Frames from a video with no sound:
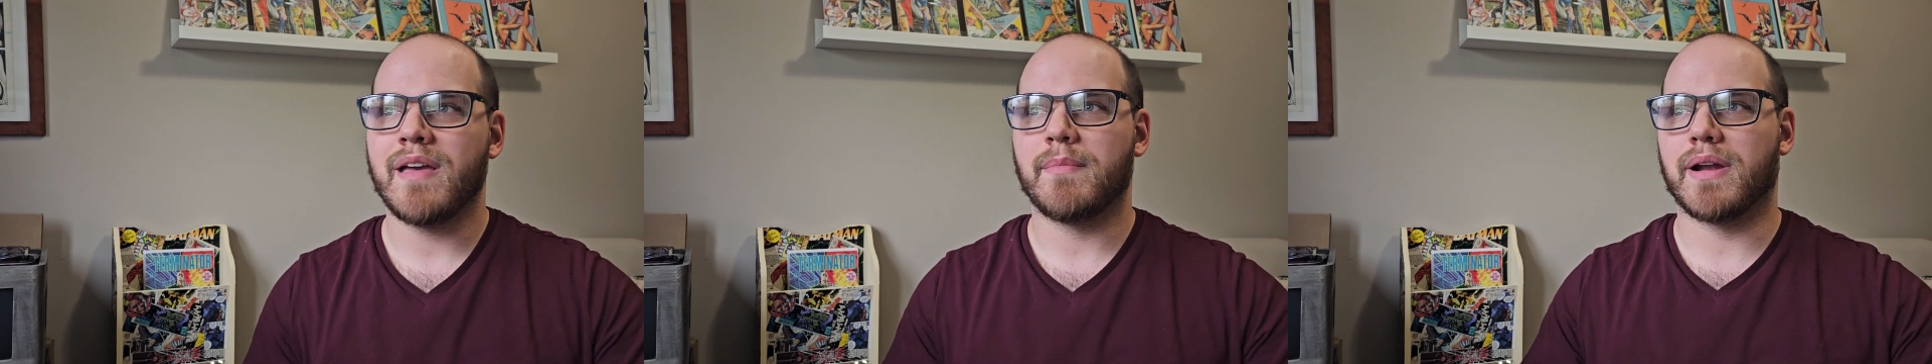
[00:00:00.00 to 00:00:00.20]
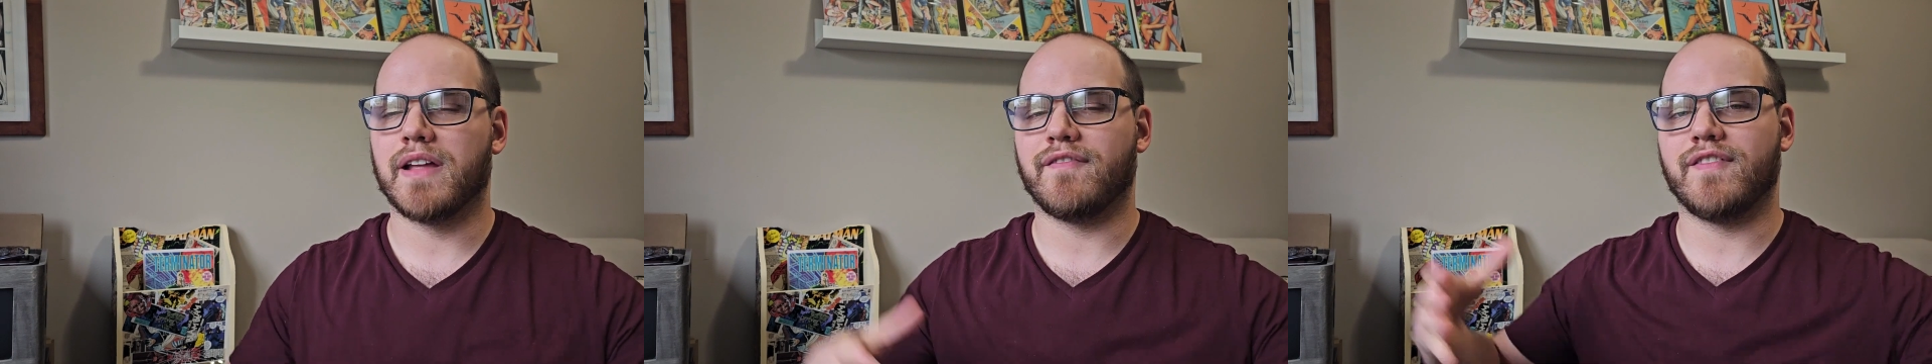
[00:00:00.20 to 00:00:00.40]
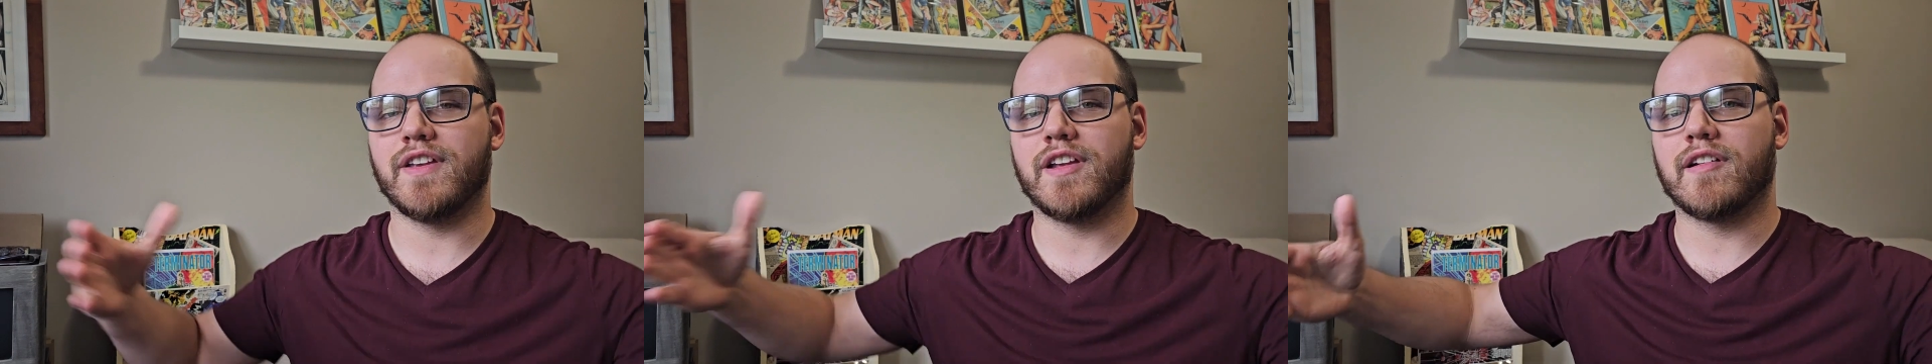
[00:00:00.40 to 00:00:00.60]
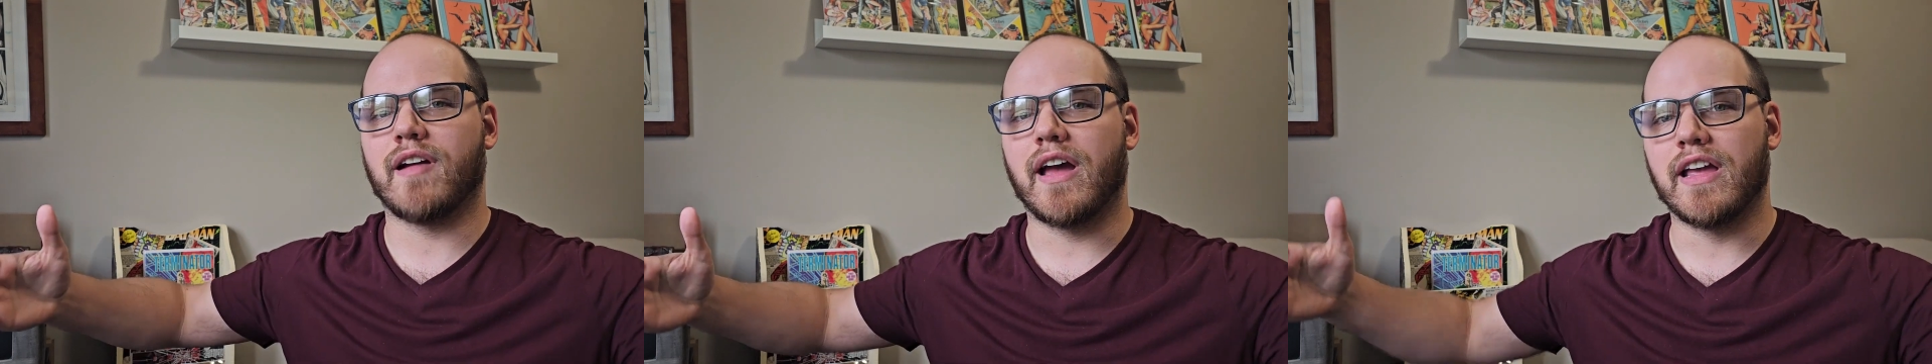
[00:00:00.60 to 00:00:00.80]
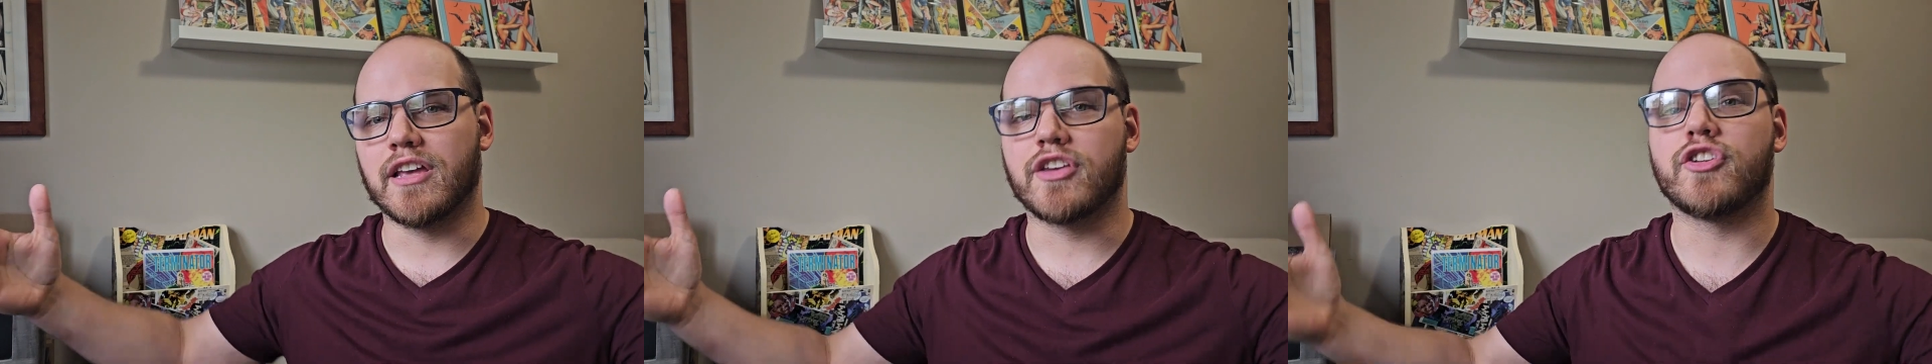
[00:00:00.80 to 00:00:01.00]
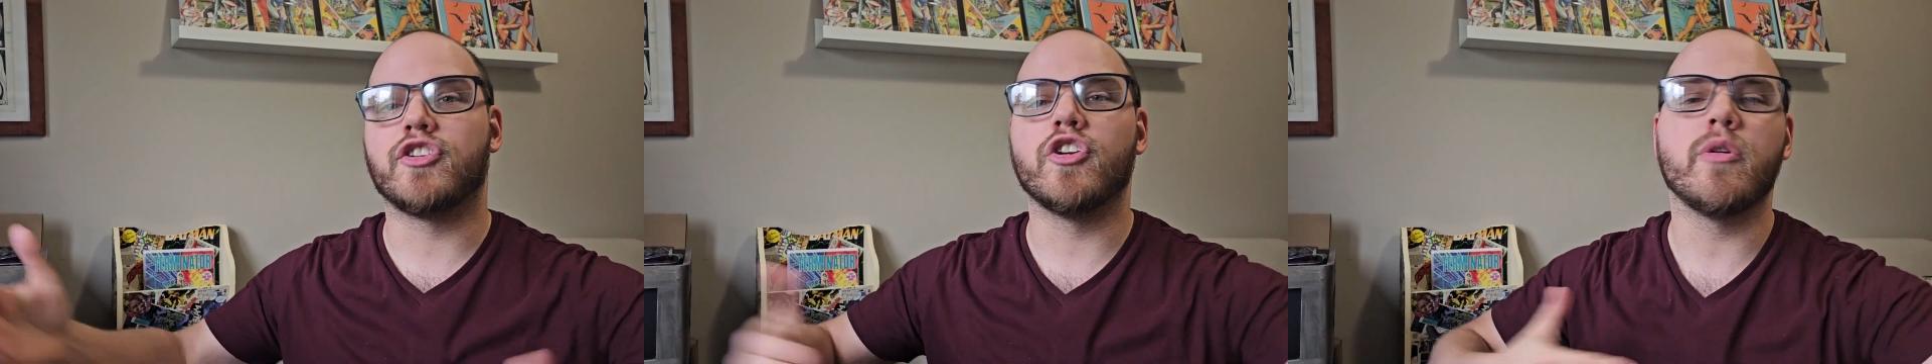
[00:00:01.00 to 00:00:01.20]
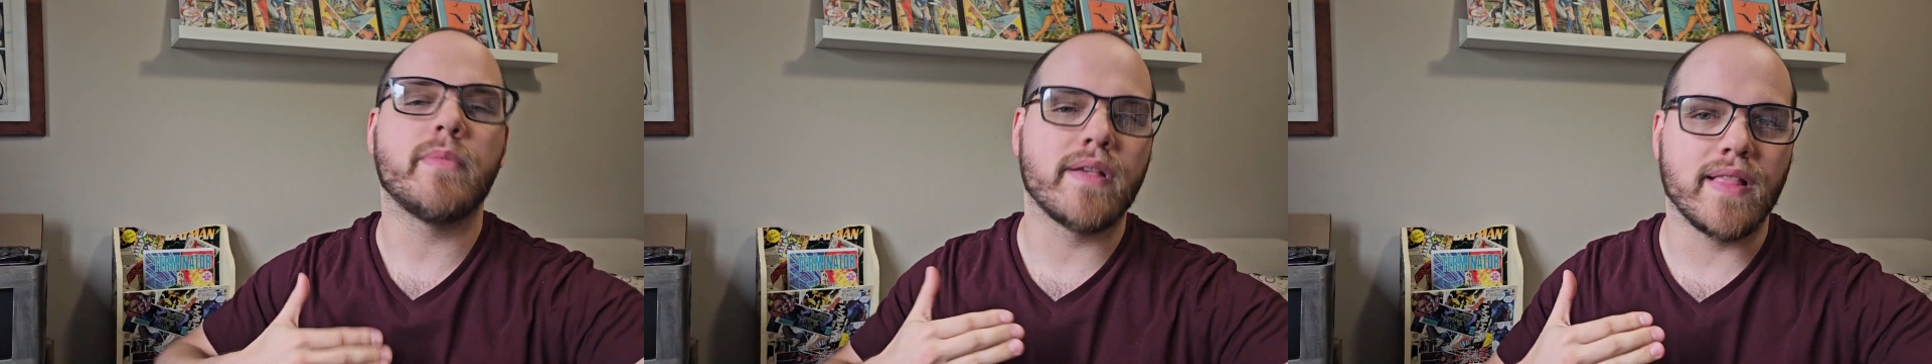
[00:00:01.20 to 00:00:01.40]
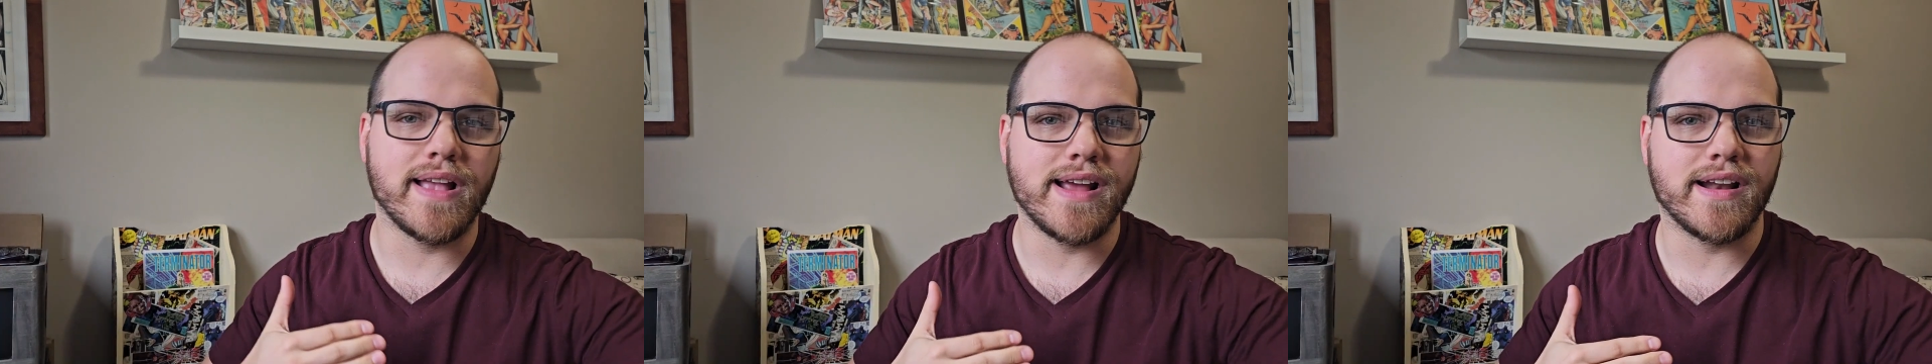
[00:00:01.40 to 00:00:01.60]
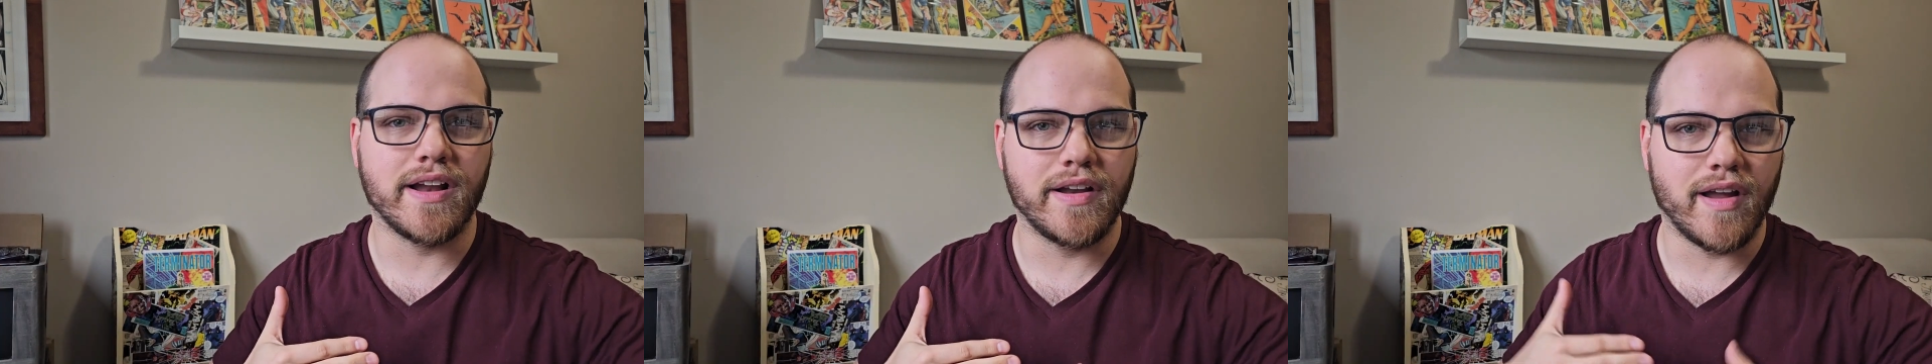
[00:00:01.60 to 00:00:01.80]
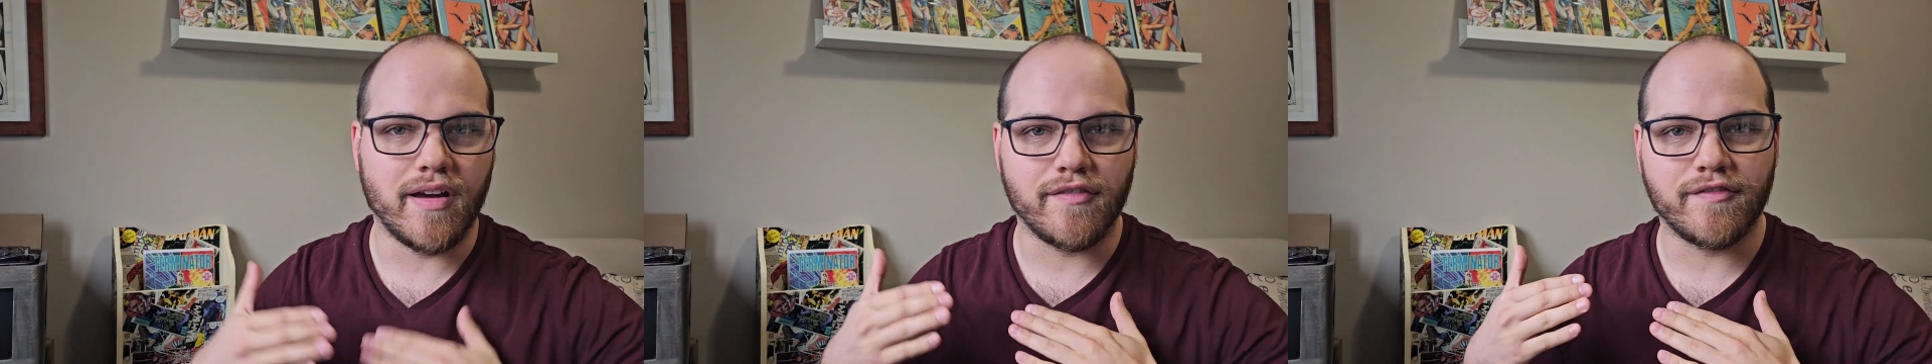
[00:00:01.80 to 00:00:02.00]
but I figure I accumulate
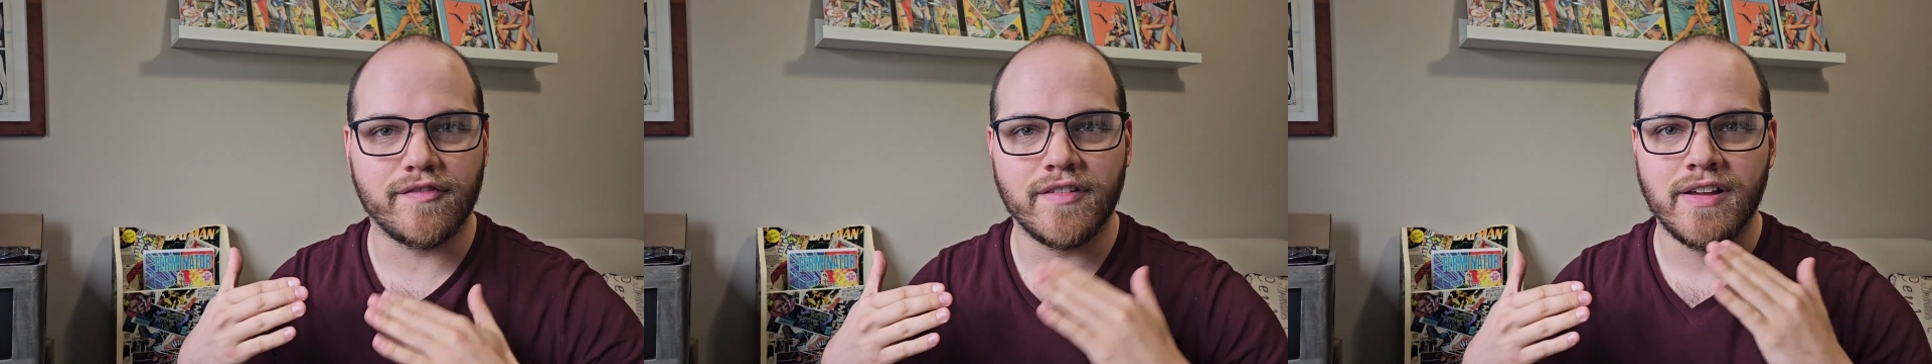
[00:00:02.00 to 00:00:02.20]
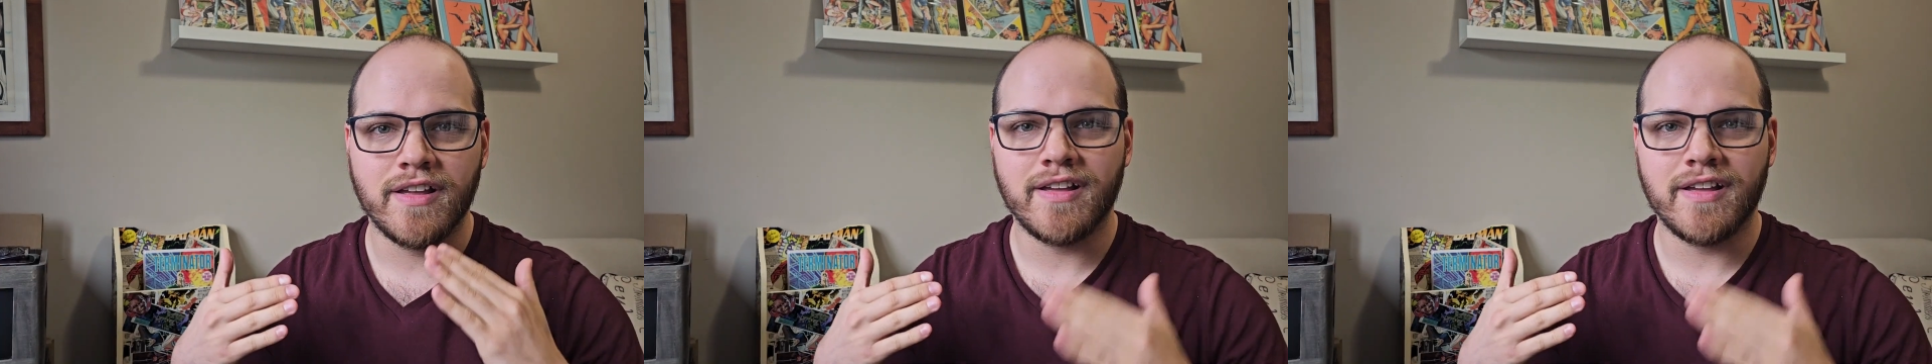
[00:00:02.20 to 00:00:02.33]
enough